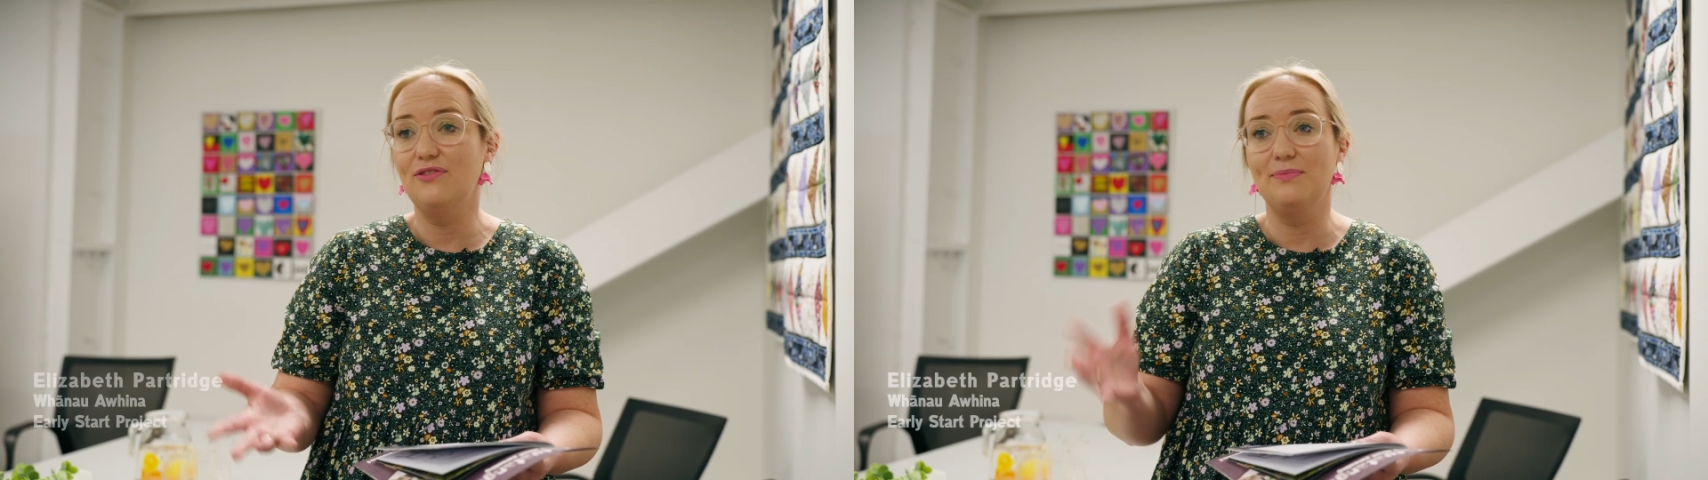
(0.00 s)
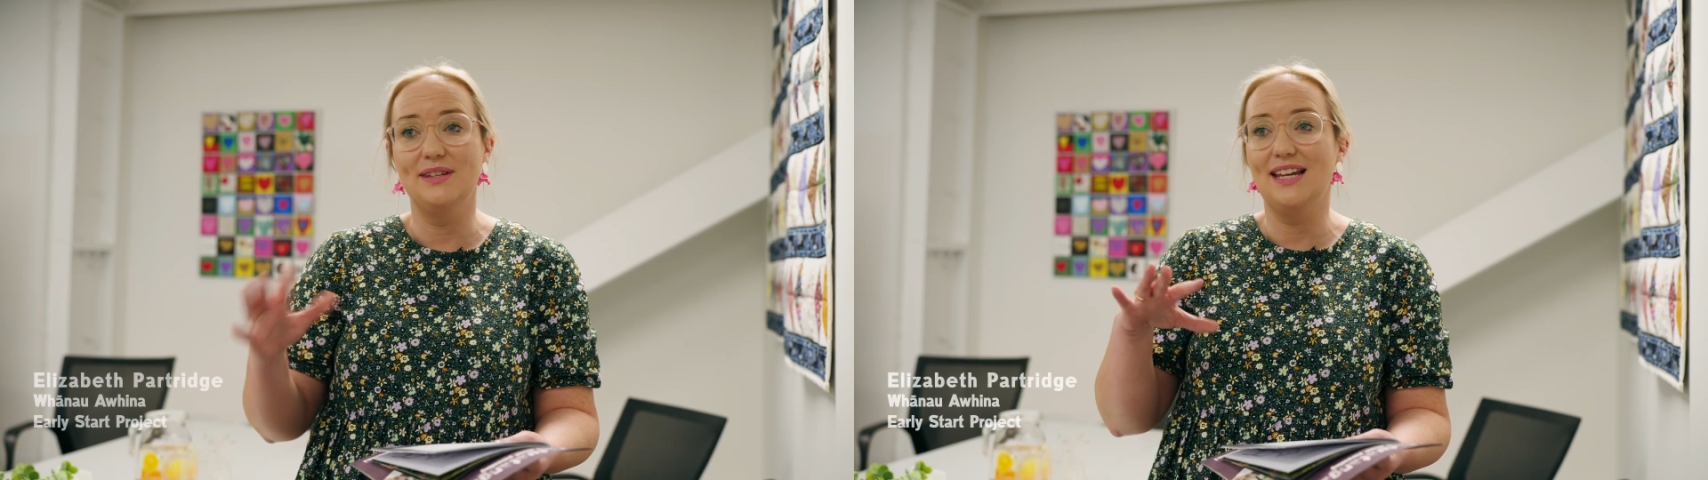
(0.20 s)

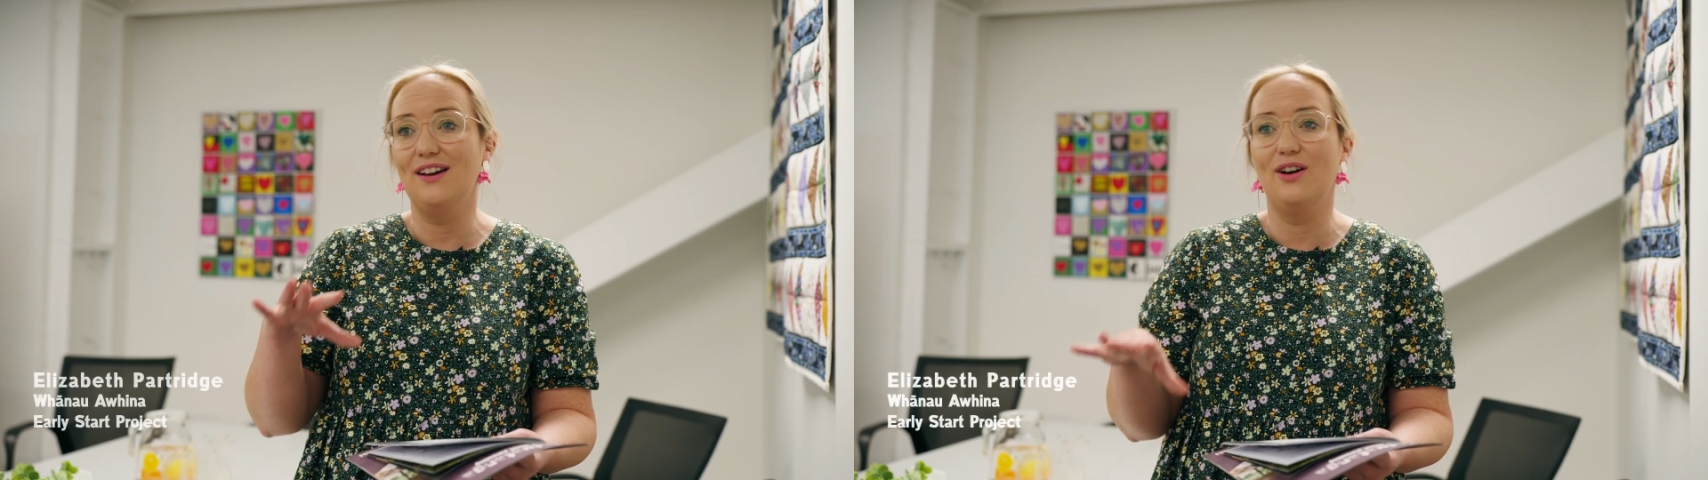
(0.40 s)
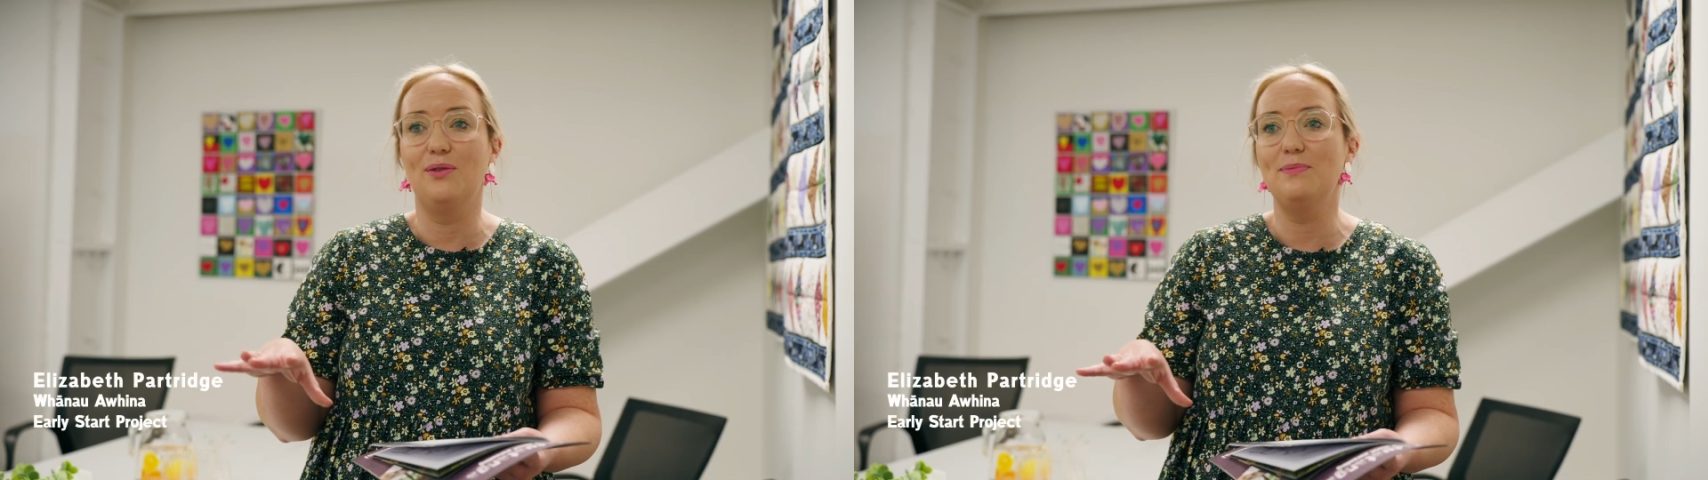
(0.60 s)
from the
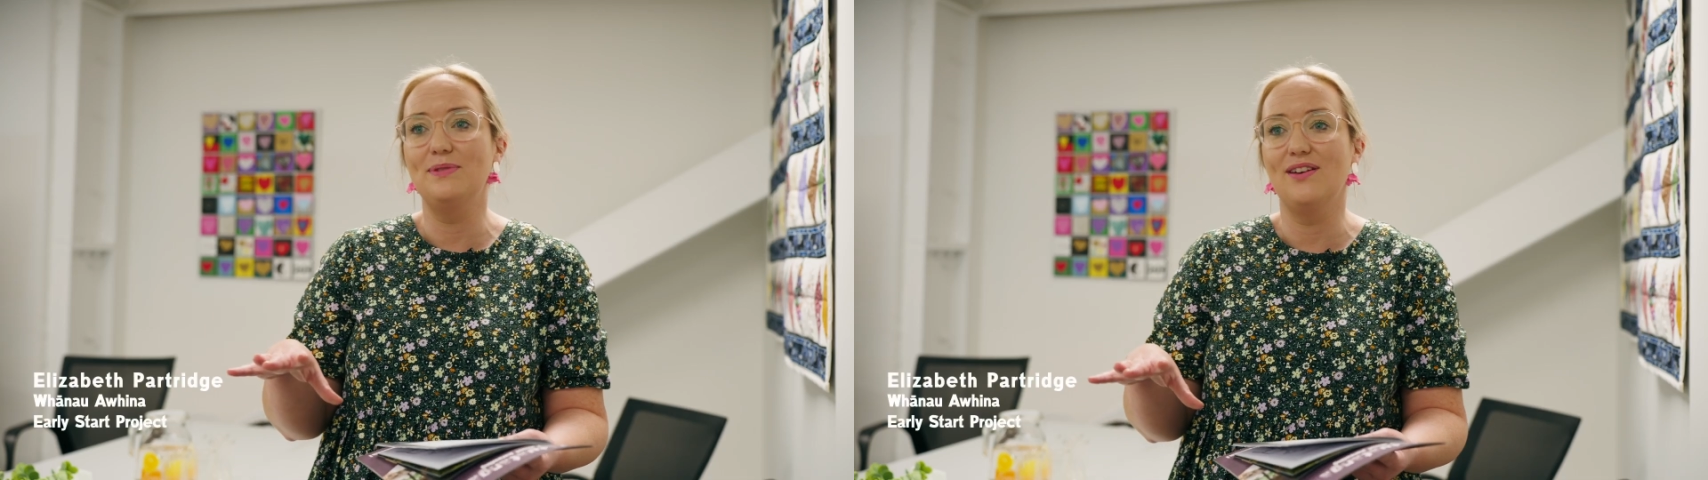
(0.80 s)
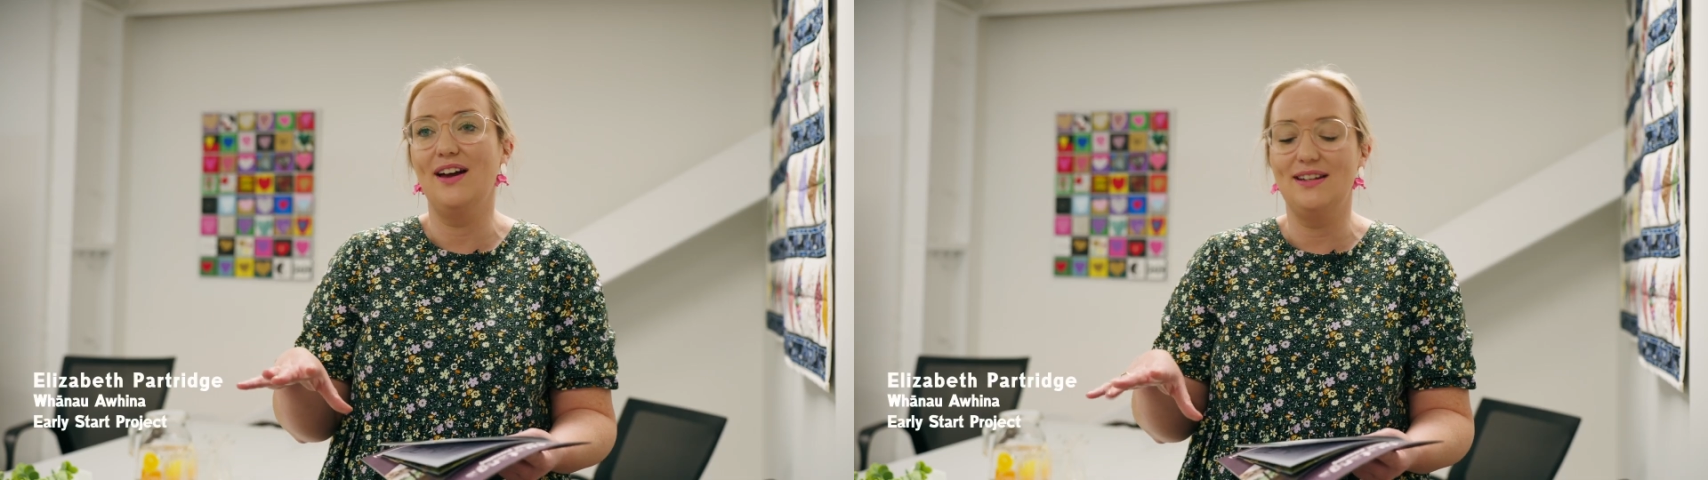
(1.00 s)
Tākai
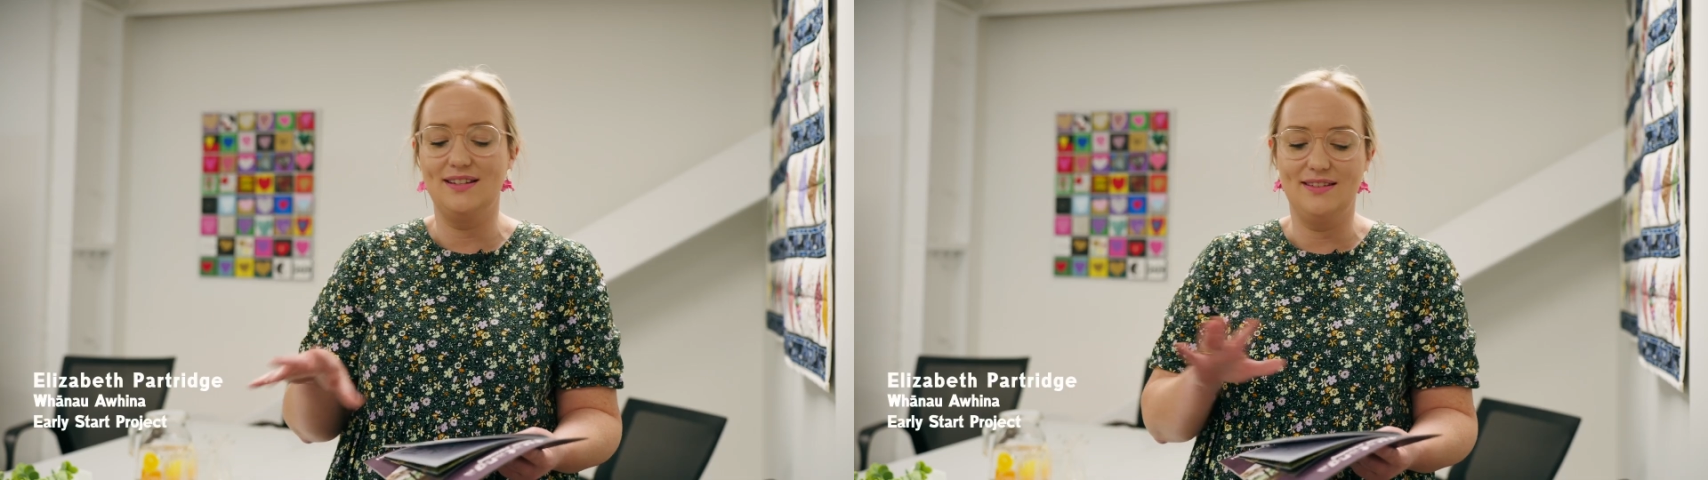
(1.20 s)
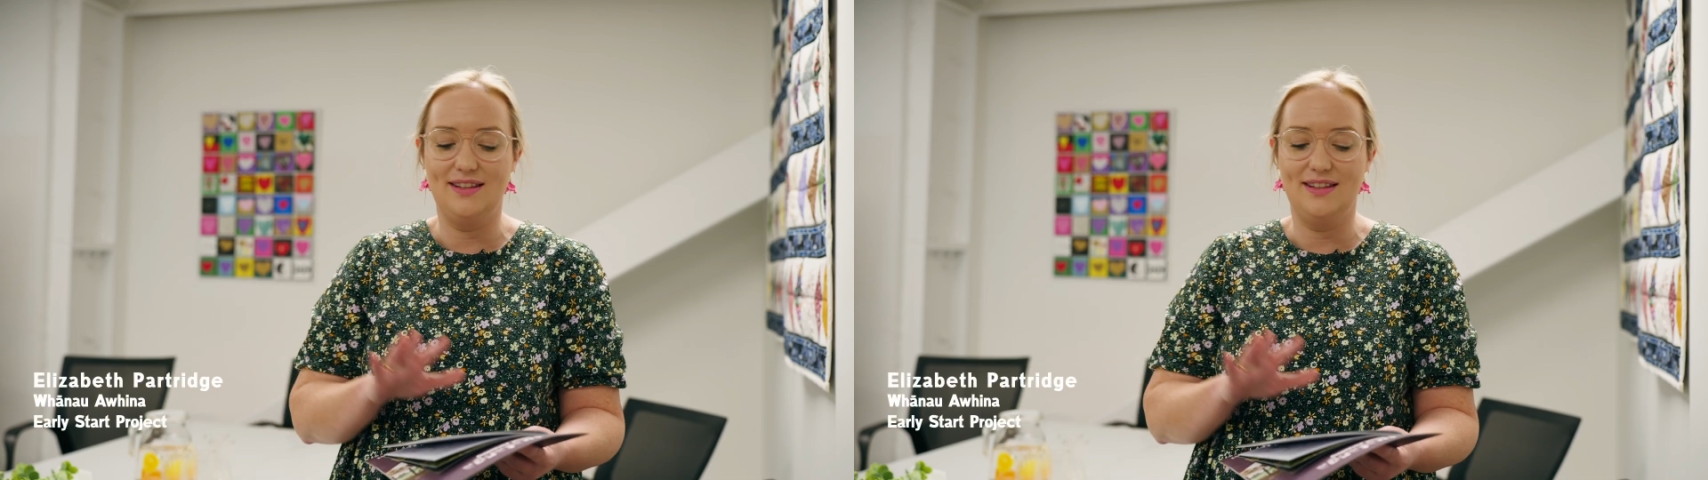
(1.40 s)
website